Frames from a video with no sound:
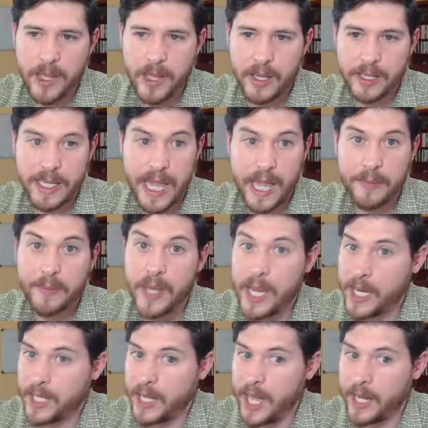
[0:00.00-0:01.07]

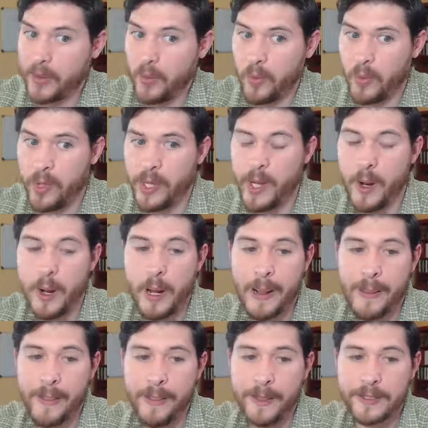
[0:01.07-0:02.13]
campaign category,
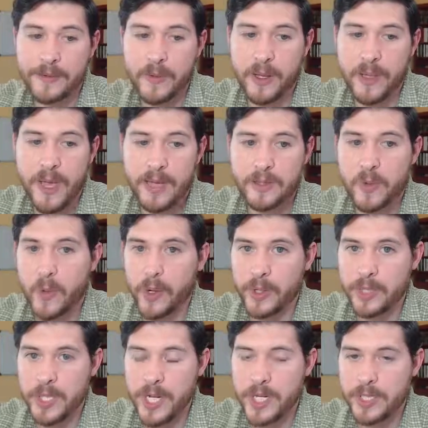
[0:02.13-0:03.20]
as well as
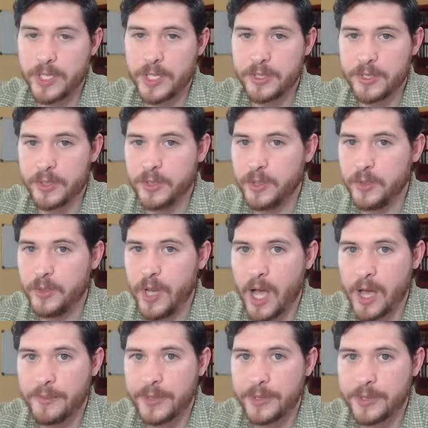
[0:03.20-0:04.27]
oil change. These are two
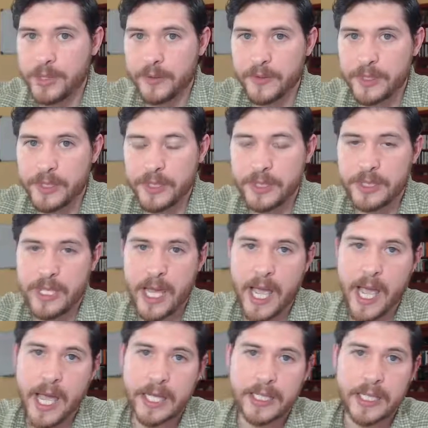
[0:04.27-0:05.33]
common services
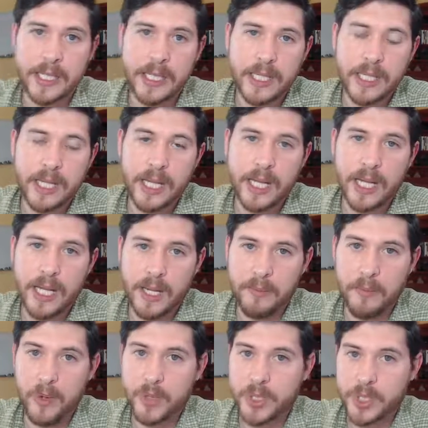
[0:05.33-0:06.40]
that
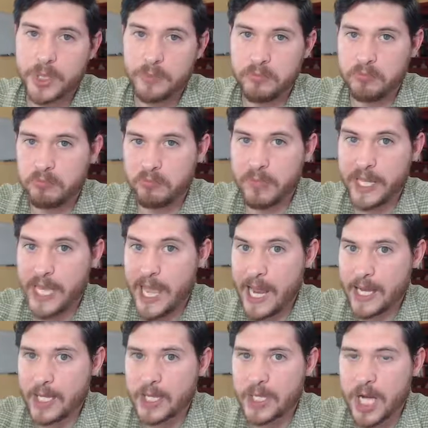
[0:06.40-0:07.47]
most
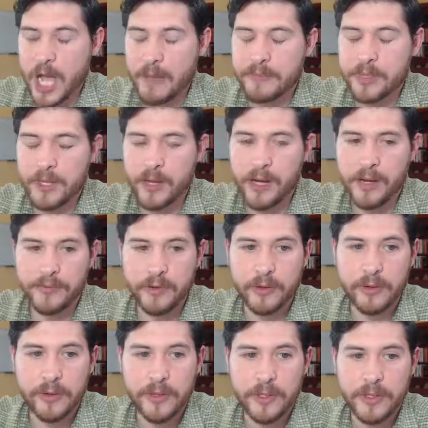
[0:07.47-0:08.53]
mechanic shops
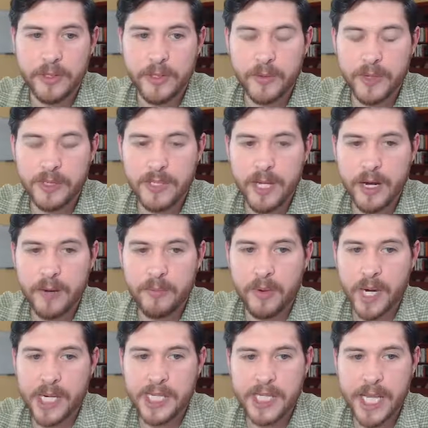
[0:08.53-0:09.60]
offer. So inside our
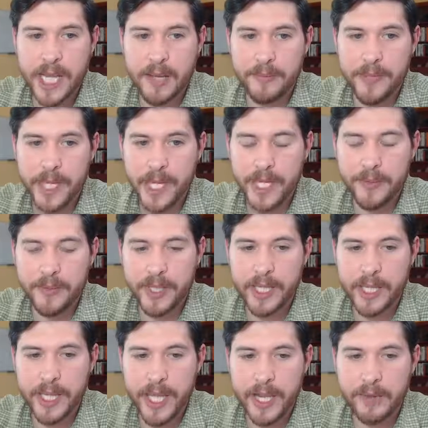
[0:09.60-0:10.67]
breaks campaign, we
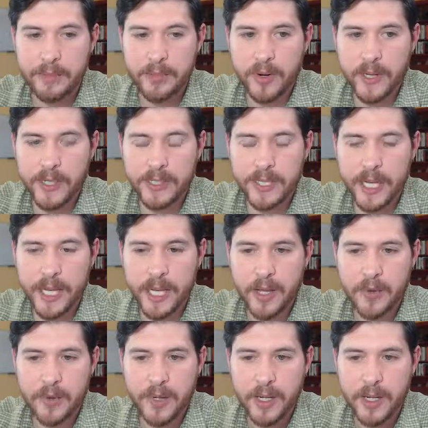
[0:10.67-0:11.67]
can kind of break down